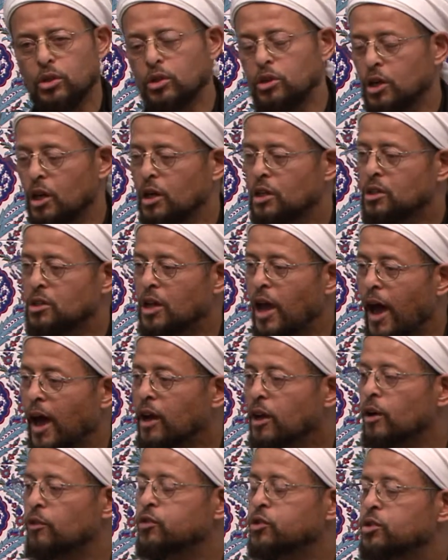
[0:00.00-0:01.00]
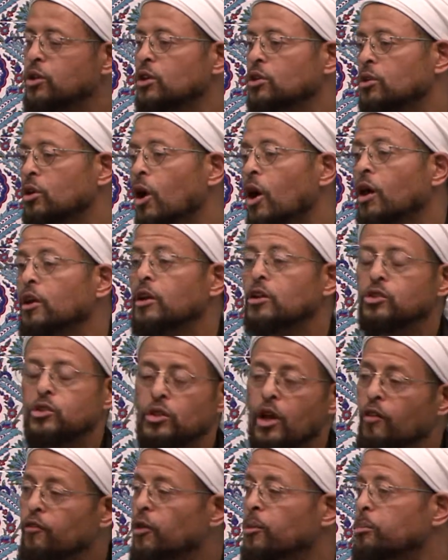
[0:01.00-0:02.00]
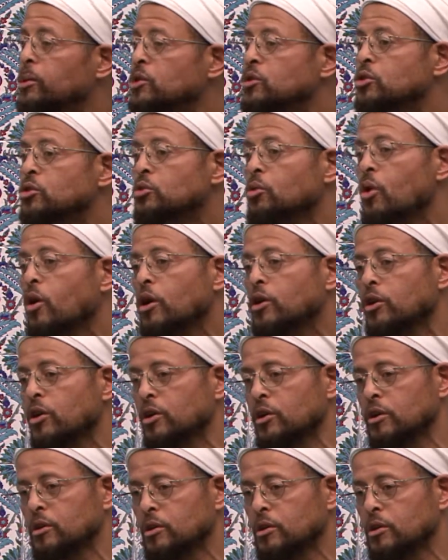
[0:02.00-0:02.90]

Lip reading: the attack of shaitan has never been stronger.